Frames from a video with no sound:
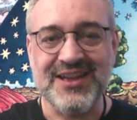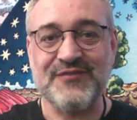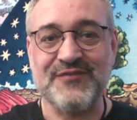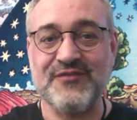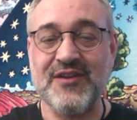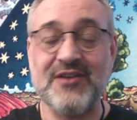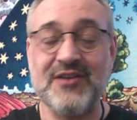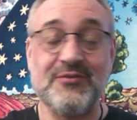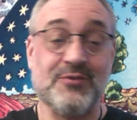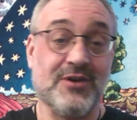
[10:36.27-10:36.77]

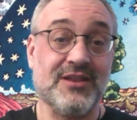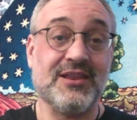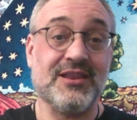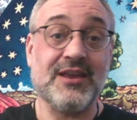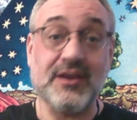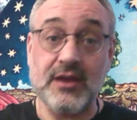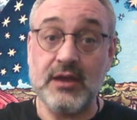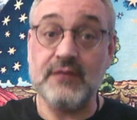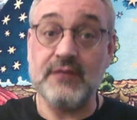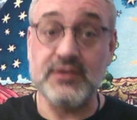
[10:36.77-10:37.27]
Well,
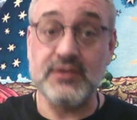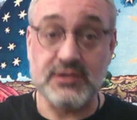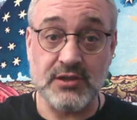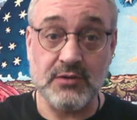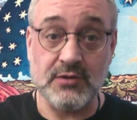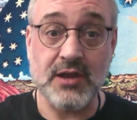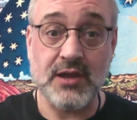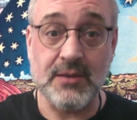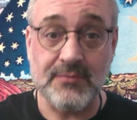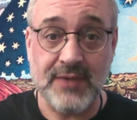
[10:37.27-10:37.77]
if you do,
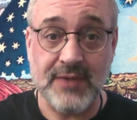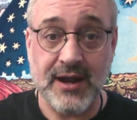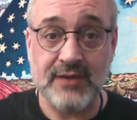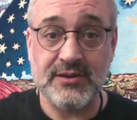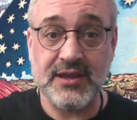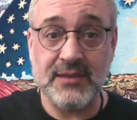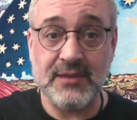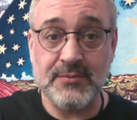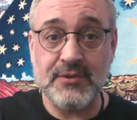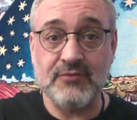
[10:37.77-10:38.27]
come round and give
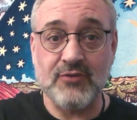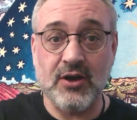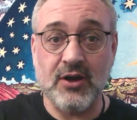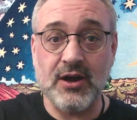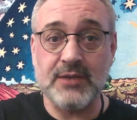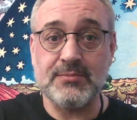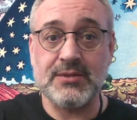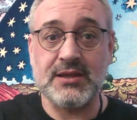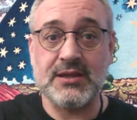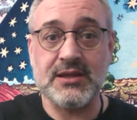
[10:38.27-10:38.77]
me a ride,
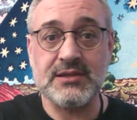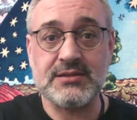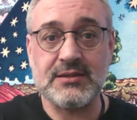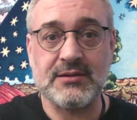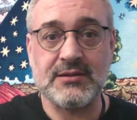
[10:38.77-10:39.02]
please.